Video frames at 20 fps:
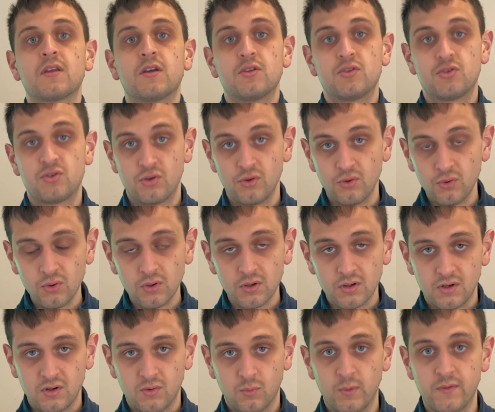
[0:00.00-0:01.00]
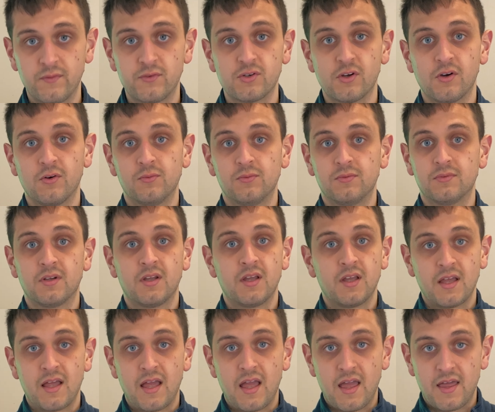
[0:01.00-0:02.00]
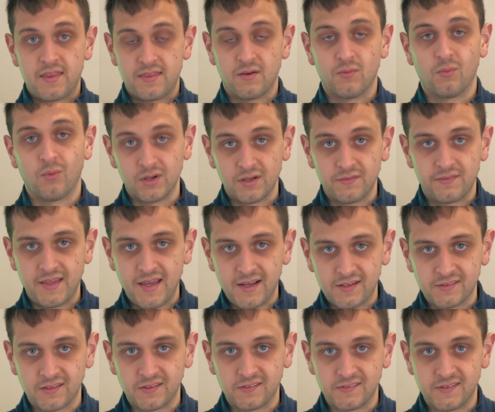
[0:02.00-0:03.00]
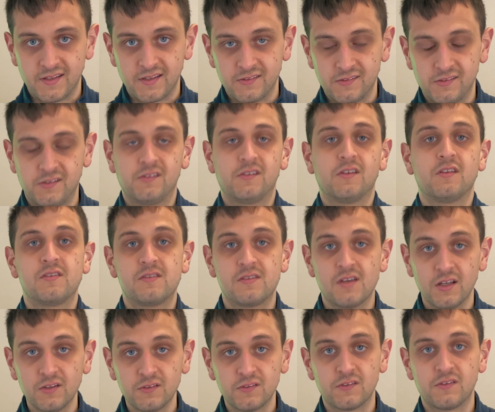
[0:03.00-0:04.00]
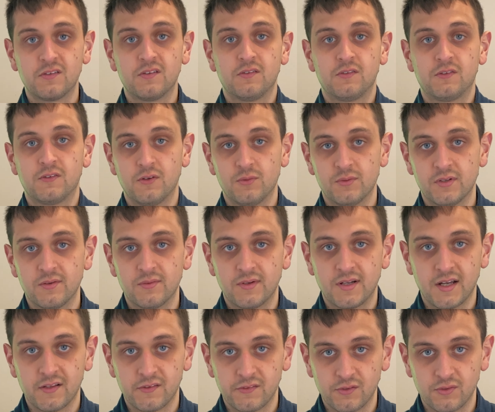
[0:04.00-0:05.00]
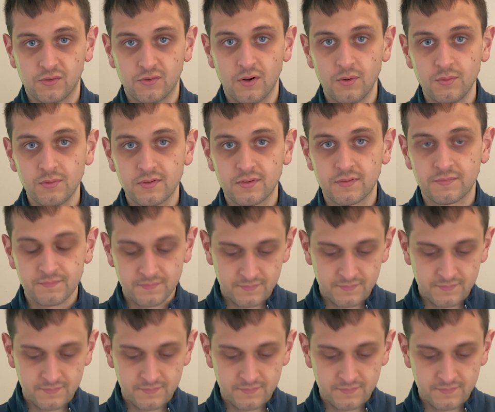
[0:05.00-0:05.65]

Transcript: 2, we've shown that one of the exercise intensities does slow down cancer growth.